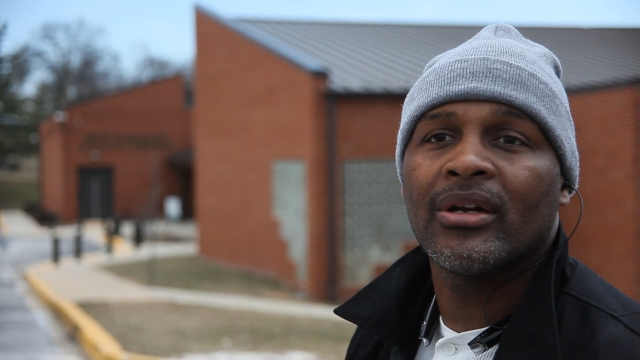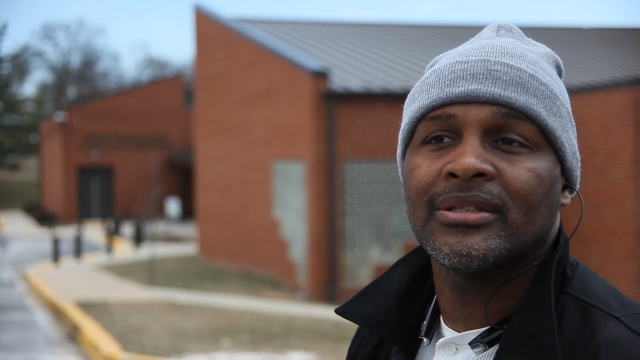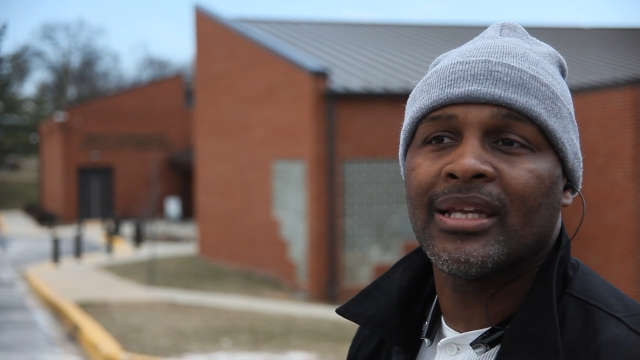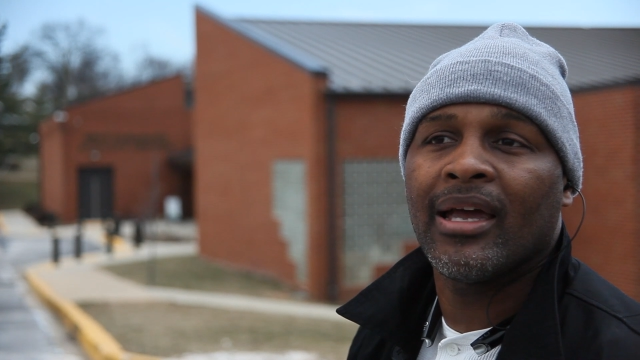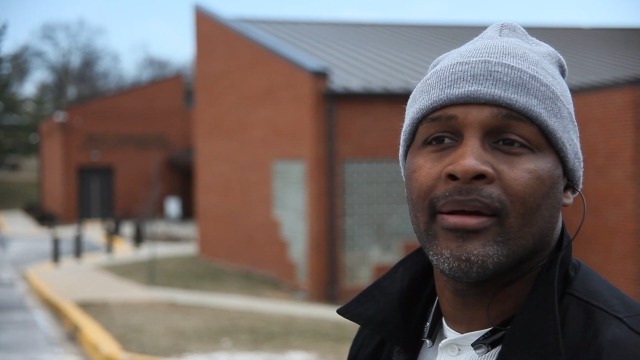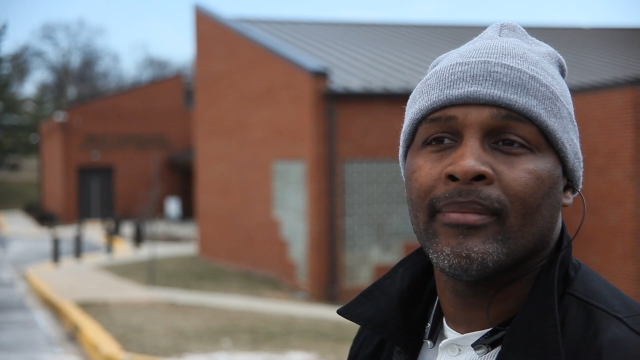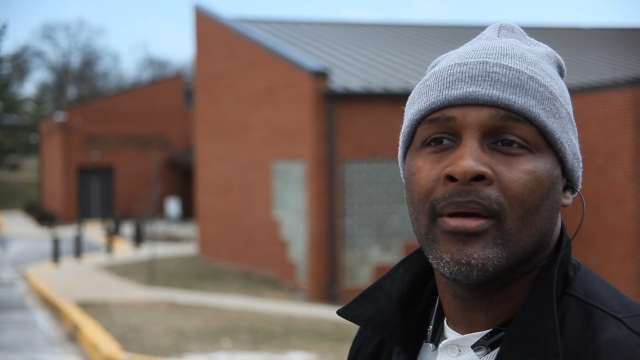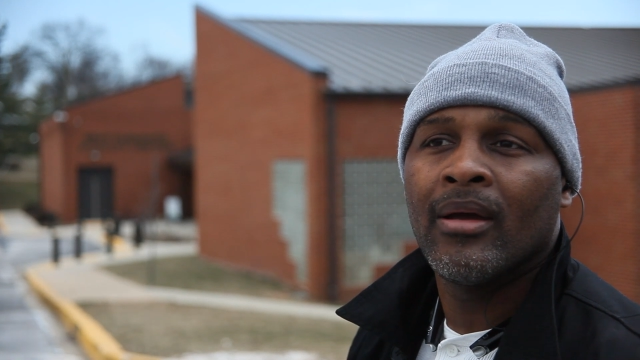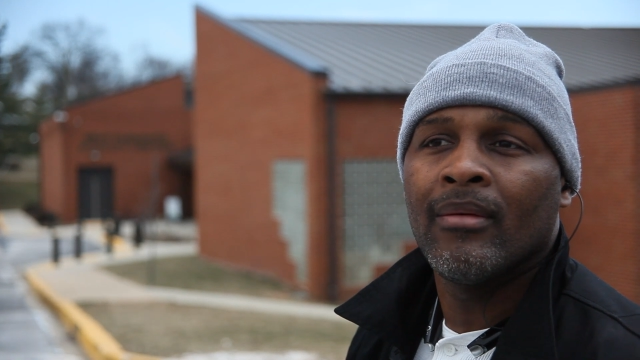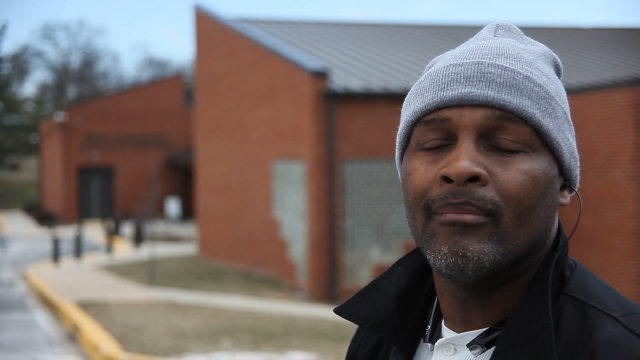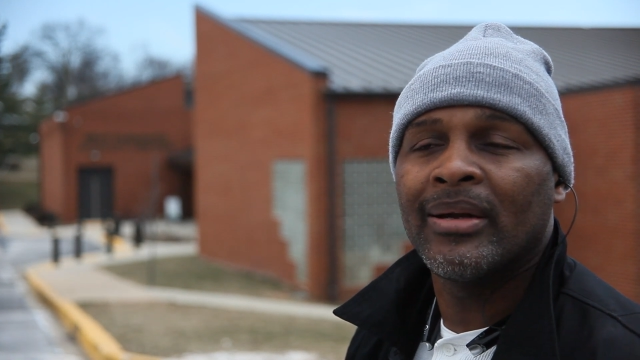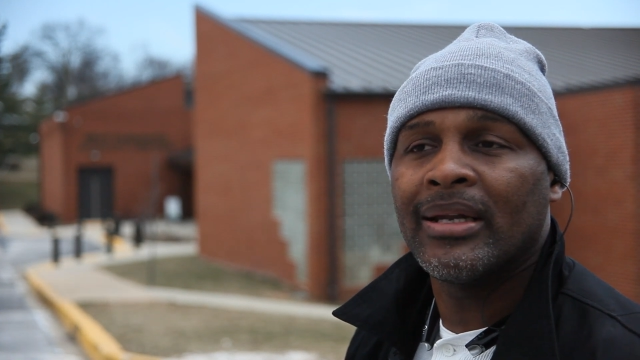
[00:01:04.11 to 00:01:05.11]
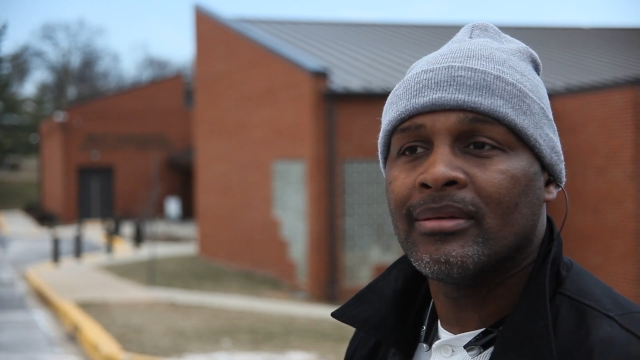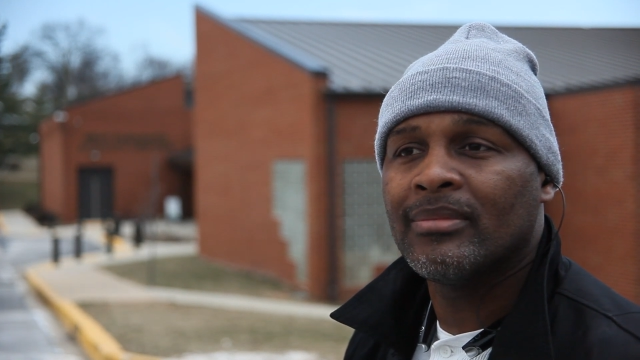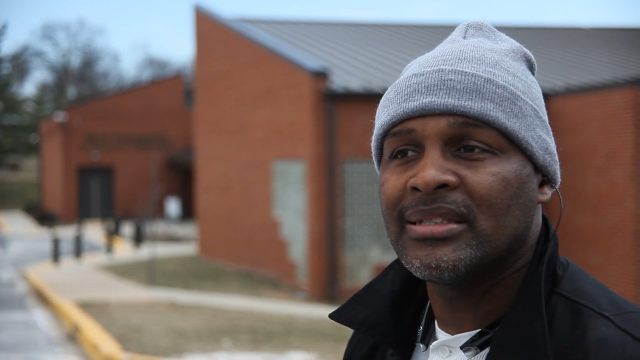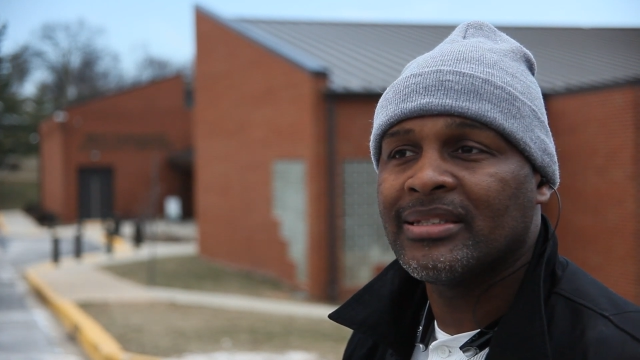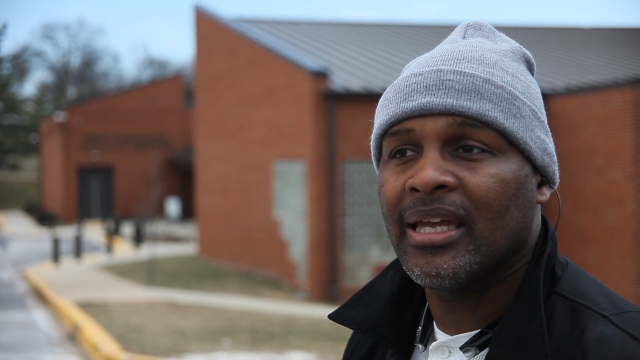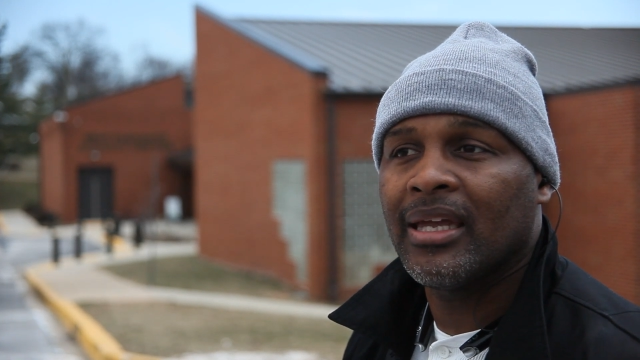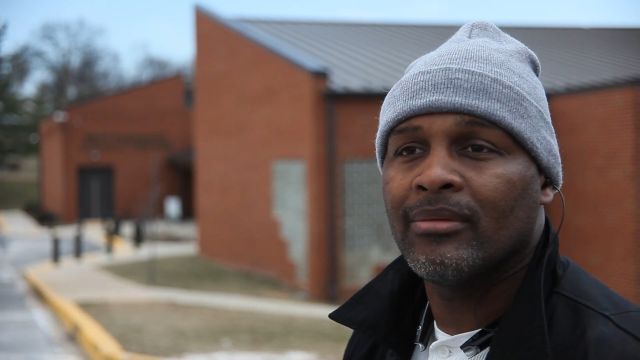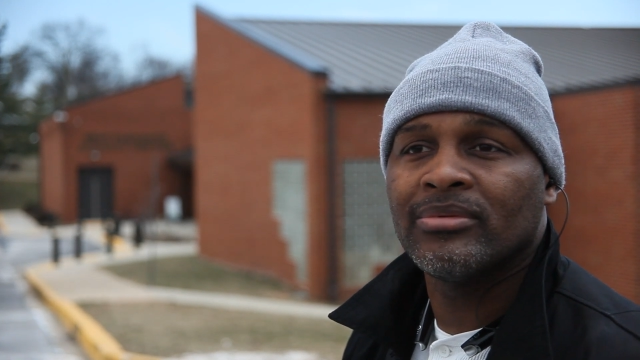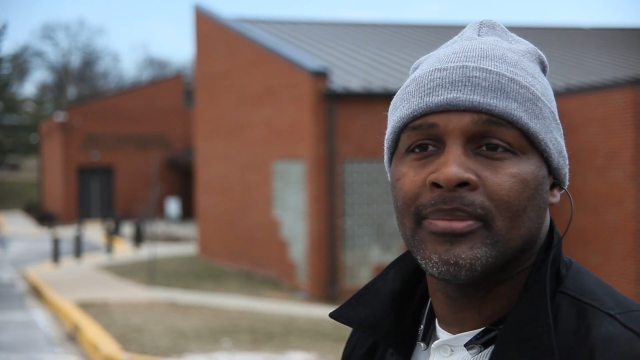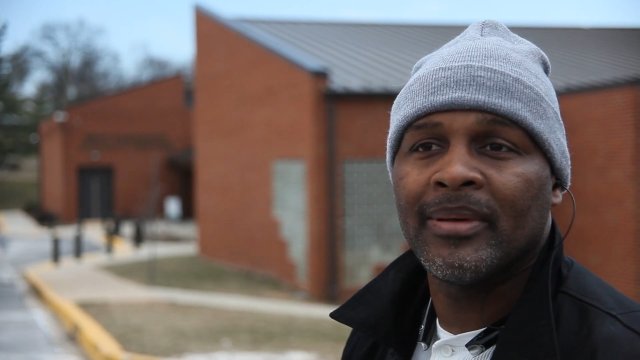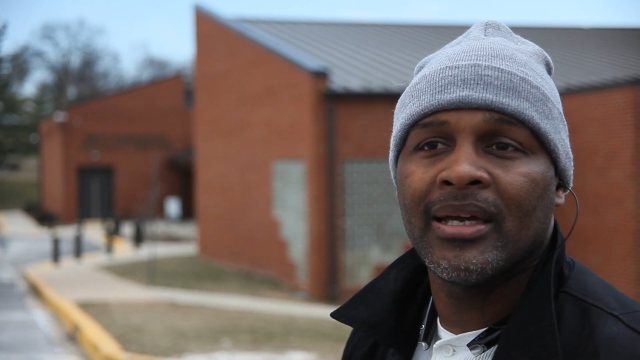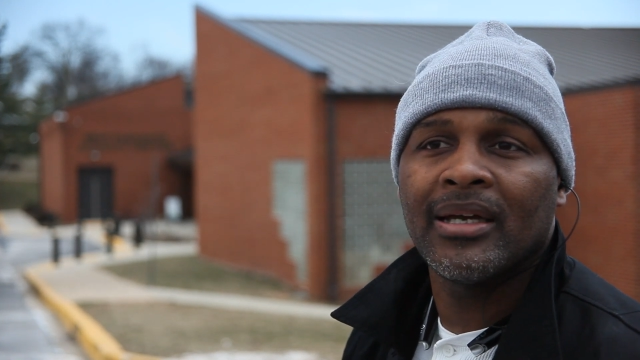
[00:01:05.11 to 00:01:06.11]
the time, but it, let's say it was